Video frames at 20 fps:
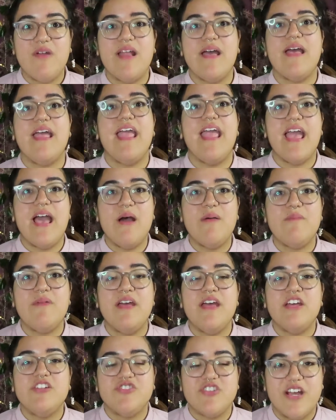when I am
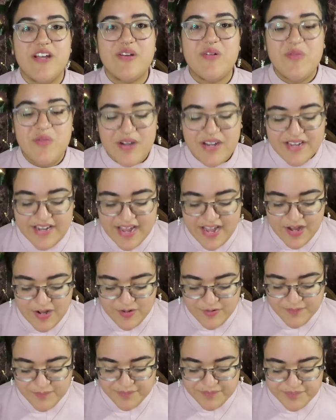trying to work
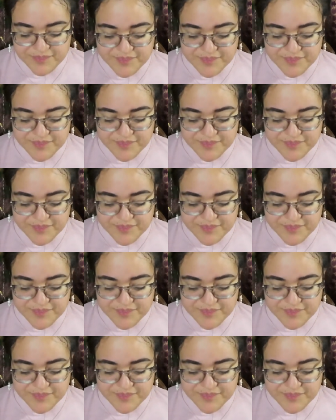out.